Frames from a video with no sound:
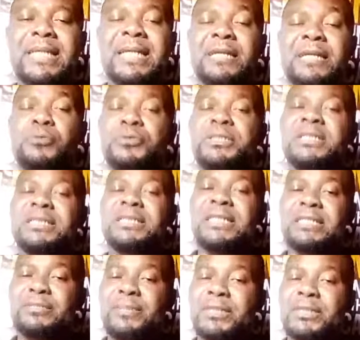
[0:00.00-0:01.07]
and I know this
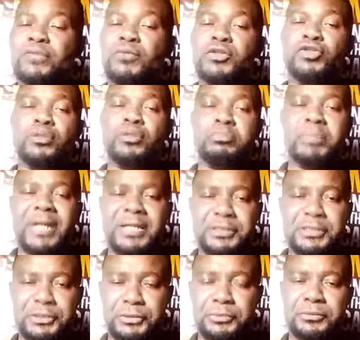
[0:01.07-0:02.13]
statement will
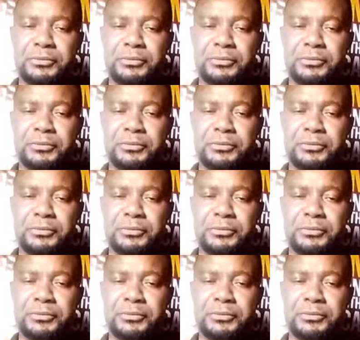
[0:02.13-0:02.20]
surprise you.